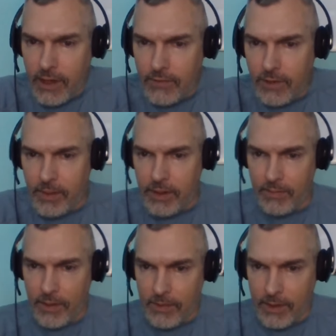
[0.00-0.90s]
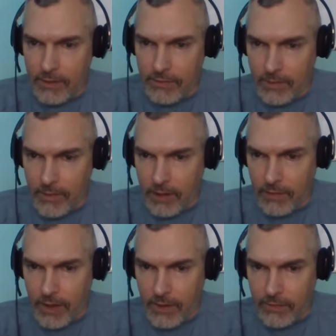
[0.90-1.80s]
have up in the public is the amount
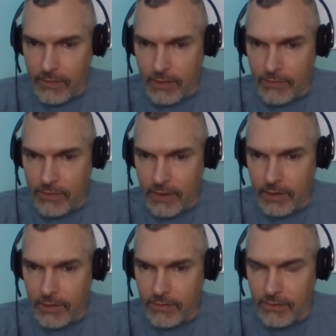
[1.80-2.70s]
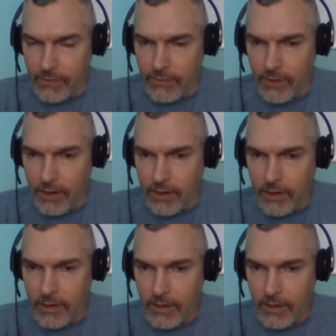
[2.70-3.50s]
of hours I have studied it so far.